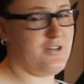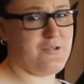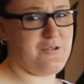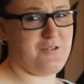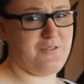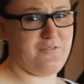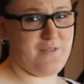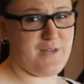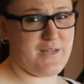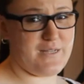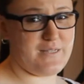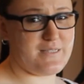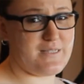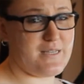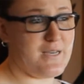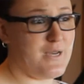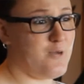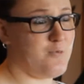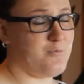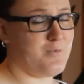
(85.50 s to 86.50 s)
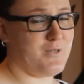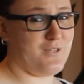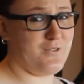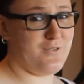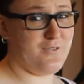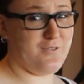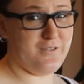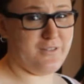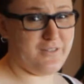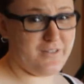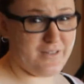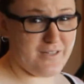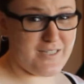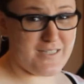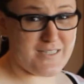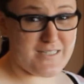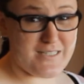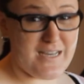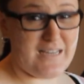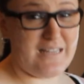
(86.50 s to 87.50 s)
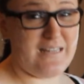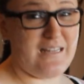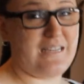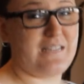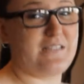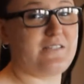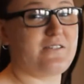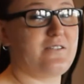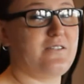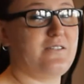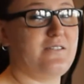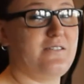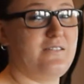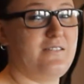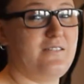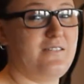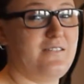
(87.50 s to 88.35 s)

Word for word: and no offense, but you don't look like a sidelines girl.